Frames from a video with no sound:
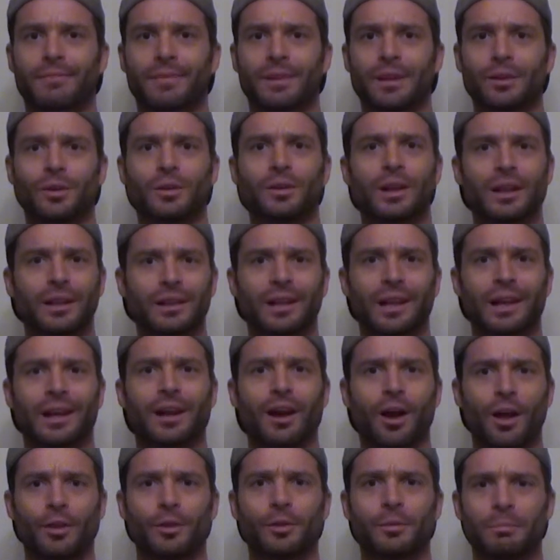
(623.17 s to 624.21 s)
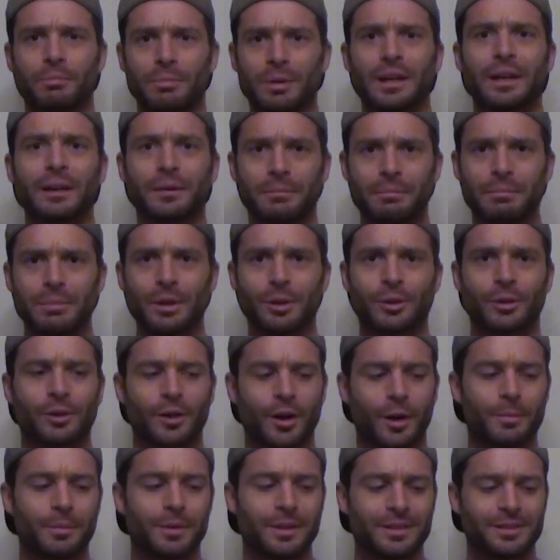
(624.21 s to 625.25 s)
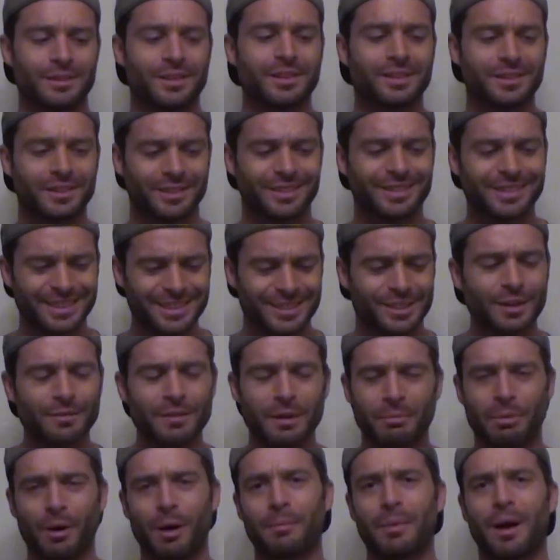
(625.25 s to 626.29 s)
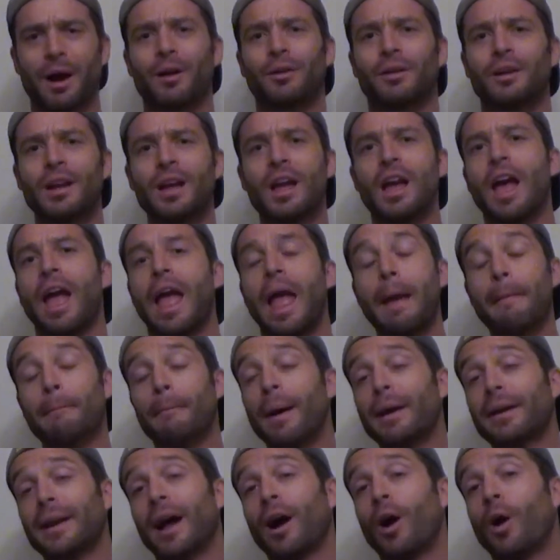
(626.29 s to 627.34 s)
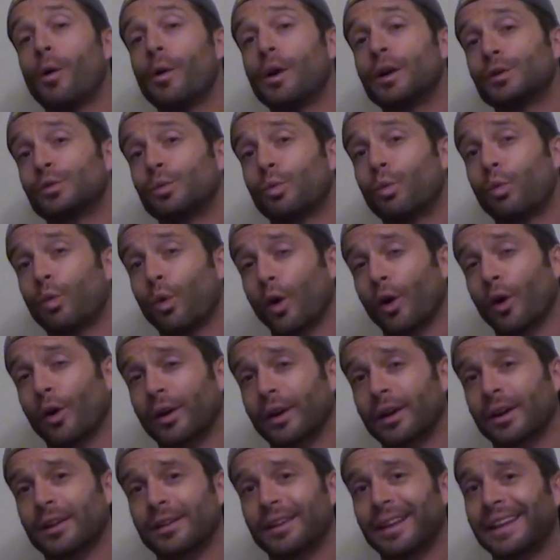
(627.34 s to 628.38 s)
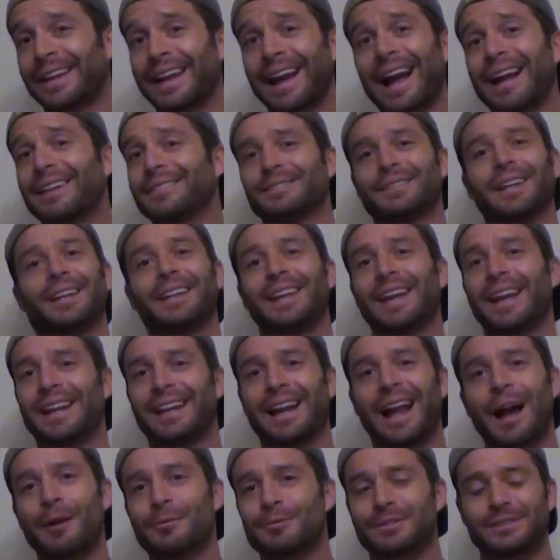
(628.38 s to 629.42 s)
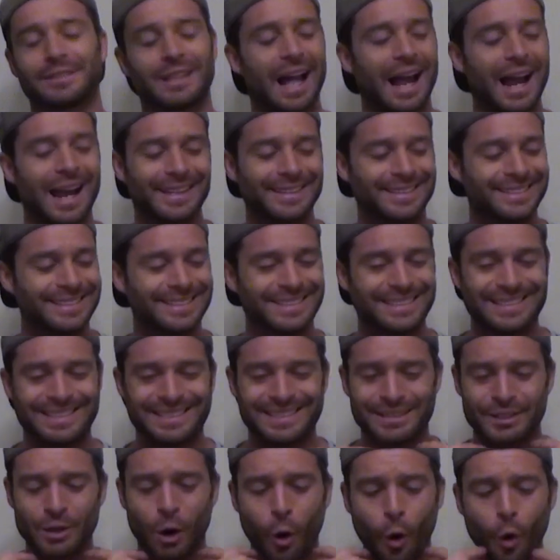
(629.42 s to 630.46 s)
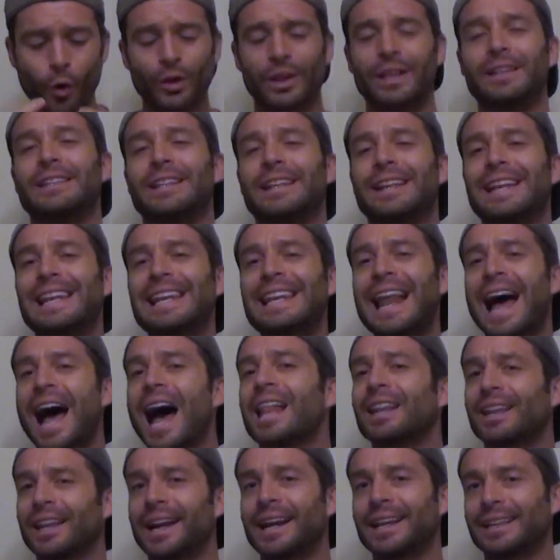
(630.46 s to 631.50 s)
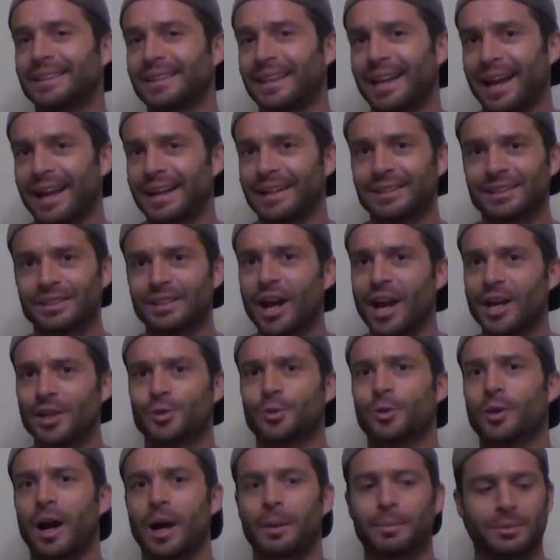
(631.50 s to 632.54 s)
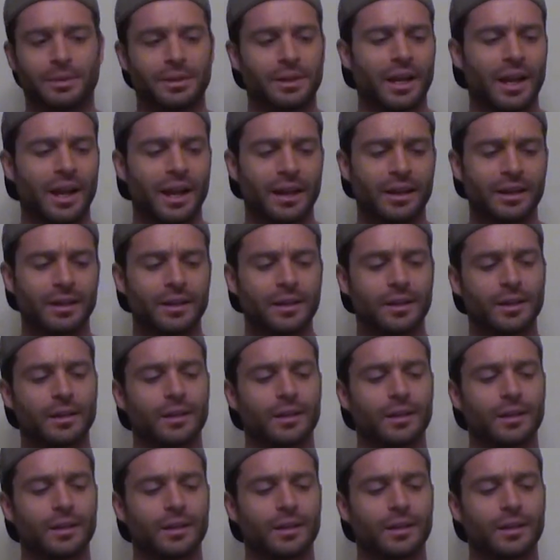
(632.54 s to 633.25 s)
You know, like other big beer companies. The stuff they pump out, it might not always work. Like, again, I totally did not like that Nitro IPA.